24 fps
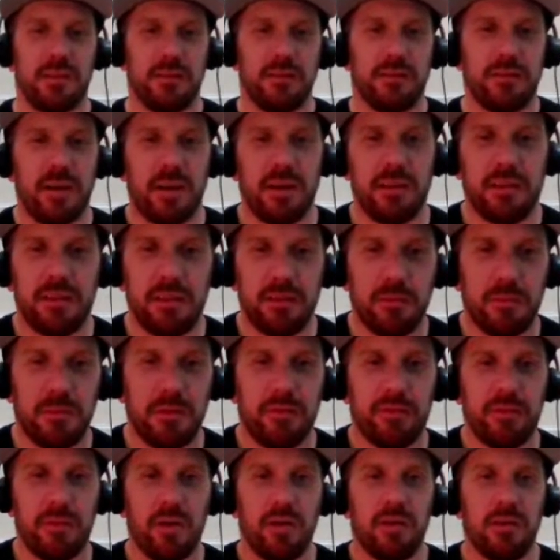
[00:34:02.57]
The fact that
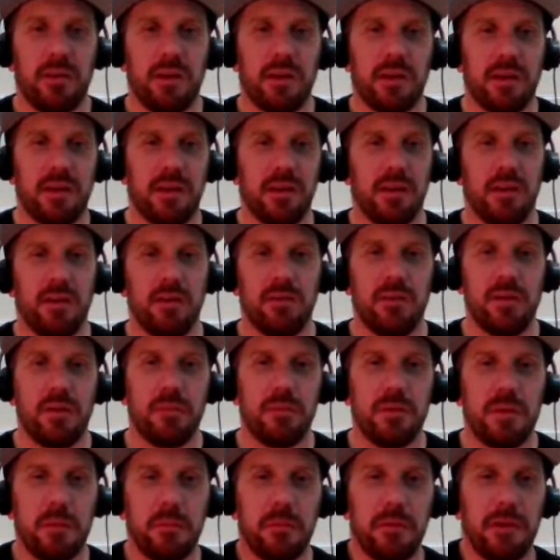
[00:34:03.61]
we've gone
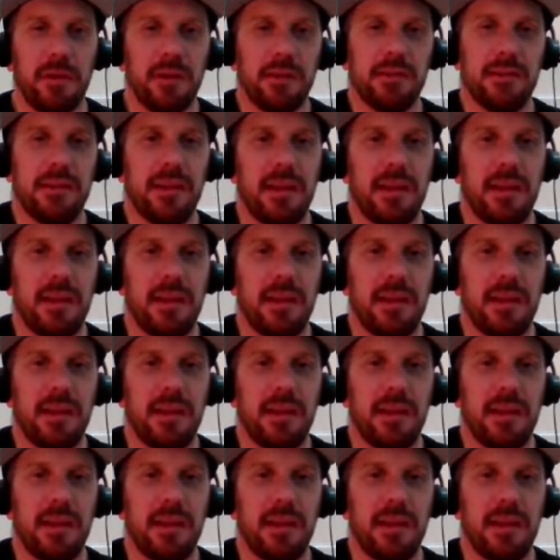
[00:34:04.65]
WWE and